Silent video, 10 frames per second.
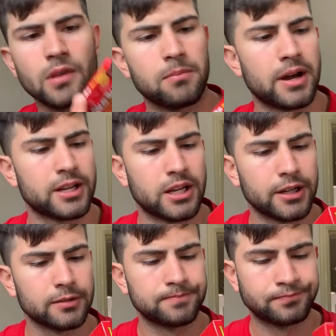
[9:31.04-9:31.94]
Mike and
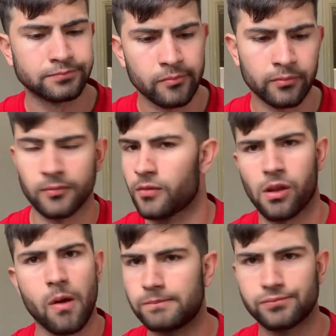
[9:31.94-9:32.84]
Ike.
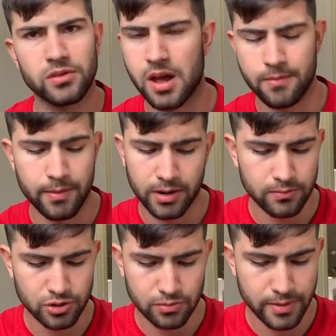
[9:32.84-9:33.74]
Them
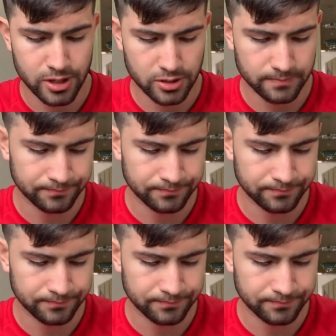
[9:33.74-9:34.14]
M&M's are amazing.